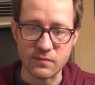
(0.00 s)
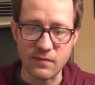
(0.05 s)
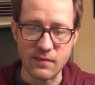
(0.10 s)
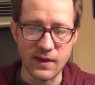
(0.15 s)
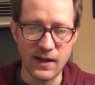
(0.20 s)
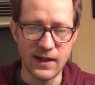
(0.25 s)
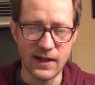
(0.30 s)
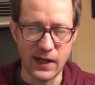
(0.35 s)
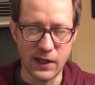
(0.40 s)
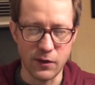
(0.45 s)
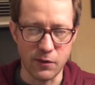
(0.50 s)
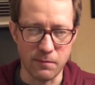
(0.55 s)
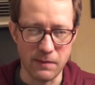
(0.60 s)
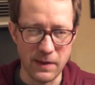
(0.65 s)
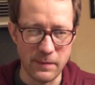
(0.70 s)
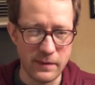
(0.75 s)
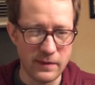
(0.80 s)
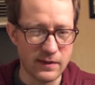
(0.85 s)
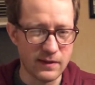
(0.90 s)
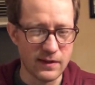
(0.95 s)
I don't know.
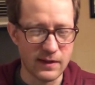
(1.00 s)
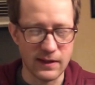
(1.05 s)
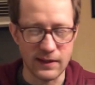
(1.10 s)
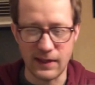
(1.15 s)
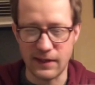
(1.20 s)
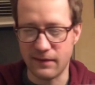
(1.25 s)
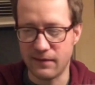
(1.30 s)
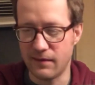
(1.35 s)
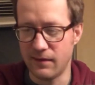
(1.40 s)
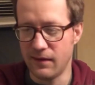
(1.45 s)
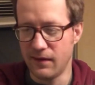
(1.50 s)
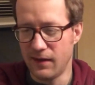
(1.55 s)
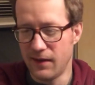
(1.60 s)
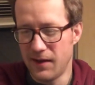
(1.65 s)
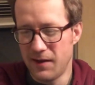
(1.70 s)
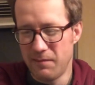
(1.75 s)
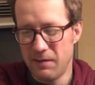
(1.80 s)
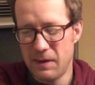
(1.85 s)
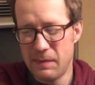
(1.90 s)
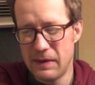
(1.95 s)
Maybe did I like?
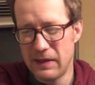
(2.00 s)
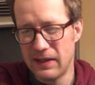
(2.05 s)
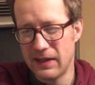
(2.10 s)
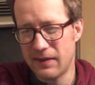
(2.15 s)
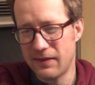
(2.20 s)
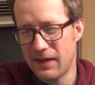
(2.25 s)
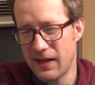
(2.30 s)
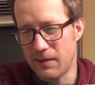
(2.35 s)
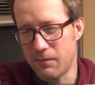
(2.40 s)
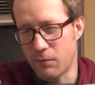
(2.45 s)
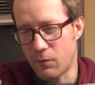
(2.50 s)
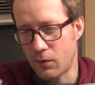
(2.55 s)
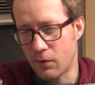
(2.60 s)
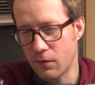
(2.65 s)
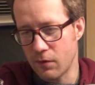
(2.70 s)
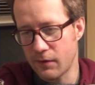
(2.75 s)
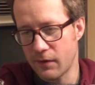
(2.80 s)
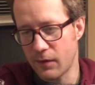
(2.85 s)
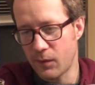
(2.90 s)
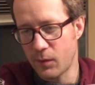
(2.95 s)
Maybe I like that more.
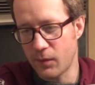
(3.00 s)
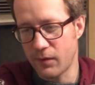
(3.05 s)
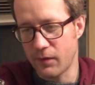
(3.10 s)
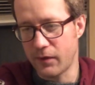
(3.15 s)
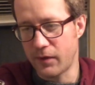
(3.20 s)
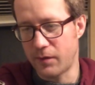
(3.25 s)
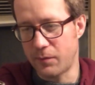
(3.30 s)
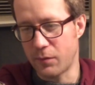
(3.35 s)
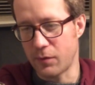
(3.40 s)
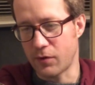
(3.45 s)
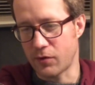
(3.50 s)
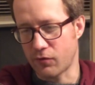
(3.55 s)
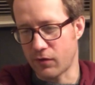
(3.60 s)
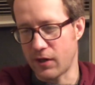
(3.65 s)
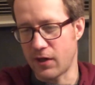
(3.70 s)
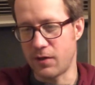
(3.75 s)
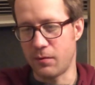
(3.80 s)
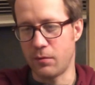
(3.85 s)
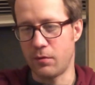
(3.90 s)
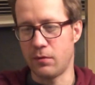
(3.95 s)
This one's a little more
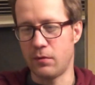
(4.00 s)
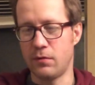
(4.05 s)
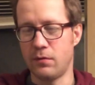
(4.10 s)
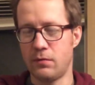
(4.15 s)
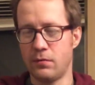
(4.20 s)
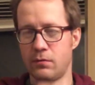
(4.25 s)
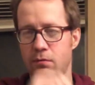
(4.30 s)
drinkable.